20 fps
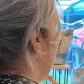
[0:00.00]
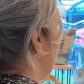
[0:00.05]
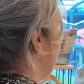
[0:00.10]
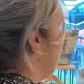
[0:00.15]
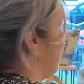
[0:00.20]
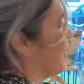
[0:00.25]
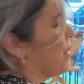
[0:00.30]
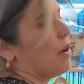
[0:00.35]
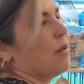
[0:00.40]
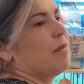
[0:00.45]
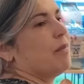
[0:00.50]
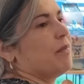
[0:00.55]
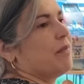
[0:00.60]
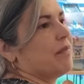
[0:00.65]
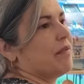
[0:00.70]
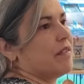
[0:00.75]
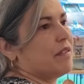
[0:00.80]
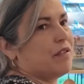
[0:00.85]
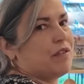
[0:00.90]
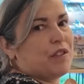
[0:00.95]
from
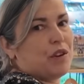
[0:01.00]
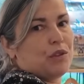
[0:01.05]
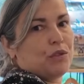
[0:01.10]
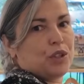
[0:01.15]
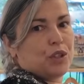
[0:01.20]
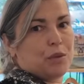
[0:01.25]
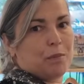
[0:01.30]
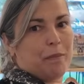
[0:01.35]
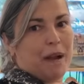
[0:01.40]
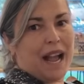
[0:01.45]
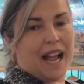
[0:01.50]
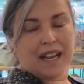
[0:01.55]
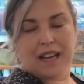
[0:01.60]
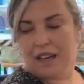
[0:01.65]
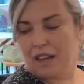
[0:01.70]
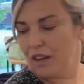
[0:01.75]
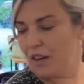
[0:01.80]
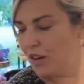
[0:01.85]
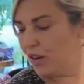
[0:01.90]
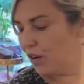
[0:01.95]
front to
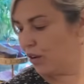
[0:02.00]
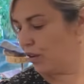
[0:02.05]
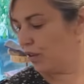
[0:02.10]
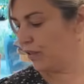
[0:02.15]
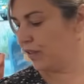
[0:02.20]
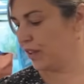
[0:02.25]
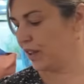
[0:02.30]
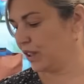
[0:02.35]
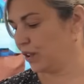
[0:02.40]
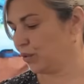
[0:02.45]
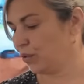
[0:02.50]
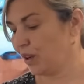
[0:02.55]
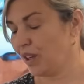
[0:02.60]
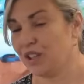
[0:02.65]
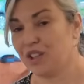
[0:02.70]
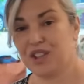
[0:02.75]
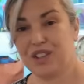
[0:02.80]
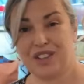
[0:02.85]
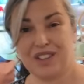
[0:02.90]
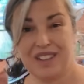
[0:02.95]
back of the
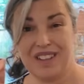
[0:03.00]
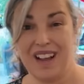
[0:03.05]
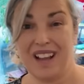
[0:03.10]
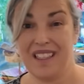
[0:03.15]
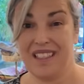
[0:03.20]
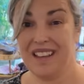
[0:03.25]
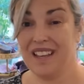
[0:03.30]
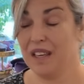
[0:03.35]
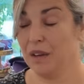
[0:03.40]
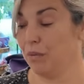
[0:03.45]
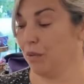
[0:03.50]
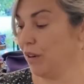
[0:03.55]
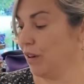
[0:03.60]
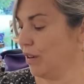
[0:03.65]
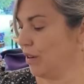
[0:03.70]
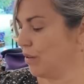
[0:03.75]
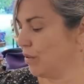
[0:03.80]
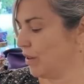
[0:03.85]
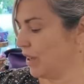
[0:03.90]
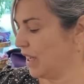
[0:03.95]
sweatshirt. I think it will
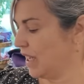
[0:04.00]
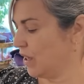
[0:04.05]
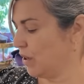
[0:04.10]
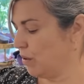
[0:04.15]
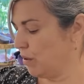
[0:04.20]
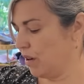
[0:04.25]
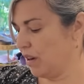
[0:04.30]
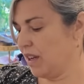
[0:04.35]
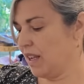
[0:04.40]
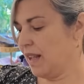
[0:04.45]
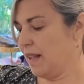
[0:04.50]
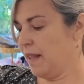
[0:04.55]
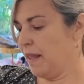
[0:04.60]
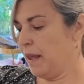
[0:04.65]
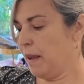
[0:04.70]
look really cool.